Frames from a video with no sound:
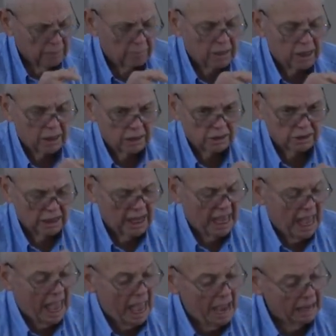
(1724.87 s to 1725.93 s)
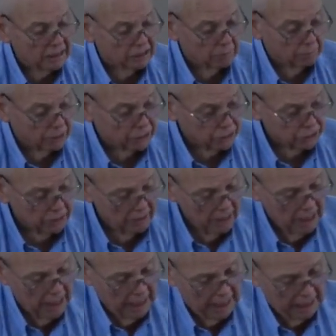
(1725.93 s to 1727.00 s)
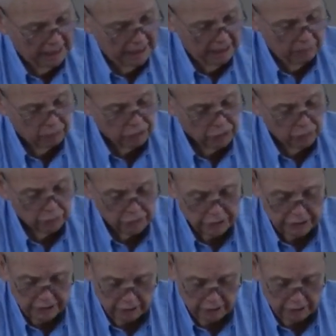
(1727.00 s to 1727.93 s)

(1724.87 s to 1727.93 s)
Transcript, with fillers: Agabus, and he was going to